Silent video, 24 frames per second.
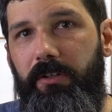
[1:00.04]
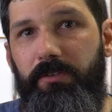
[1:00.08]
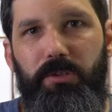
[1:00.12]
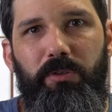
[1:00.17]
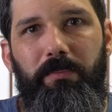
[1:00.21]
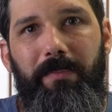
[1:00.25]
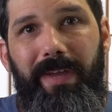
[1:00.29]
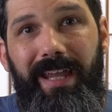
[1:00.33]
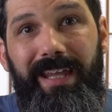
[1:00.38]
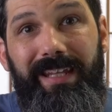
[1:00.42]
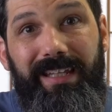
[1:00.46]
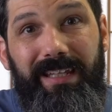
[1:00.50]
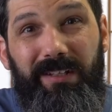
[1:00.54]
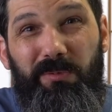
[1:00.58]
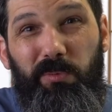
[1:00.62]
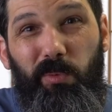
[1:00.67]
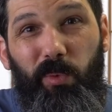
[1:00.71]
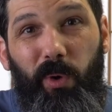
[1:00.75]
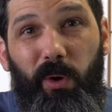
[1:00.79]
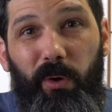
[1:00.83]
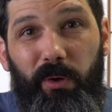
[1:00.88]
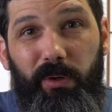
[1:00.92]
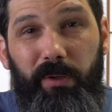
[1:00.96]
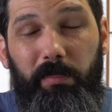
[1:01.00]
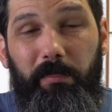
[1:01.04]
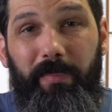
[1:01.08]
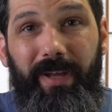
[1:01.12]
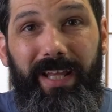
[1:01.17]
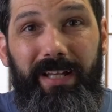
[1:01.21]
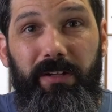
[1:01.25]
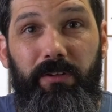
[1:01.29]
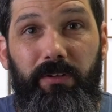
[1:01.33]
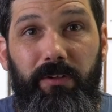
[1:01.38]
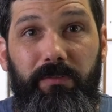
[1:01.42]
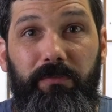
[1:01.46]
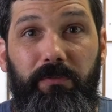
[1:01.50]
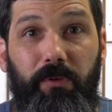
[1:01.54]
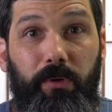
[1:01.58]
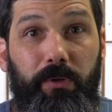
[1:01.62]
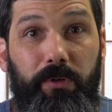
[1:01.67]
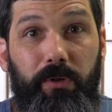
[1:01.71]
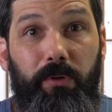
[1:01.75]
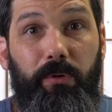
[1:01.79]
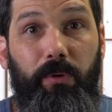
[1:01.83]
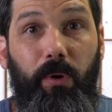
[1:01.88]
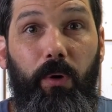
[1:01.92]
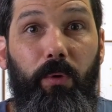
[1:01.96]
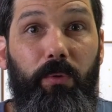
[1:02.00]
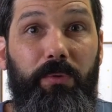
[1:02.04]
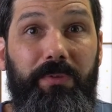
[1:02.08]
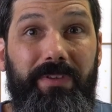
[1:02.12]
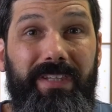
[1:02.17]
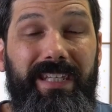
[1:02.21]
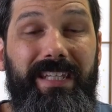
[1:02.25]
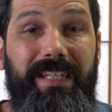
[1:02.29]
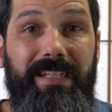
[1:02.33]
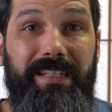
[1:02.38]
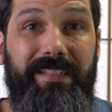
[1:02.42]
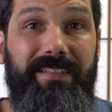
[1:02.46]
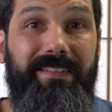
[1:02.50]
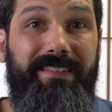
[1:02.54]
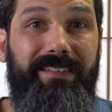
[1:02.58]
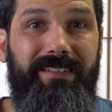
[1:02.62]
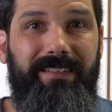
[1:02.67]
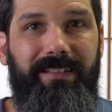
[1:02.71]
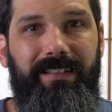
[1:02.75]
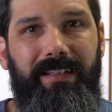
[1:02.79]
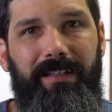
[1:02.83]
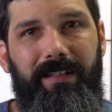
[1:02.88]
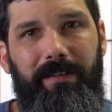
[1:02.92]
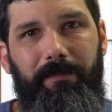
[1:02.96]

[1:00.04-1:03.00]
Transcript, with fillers: to make it work better for your own needs.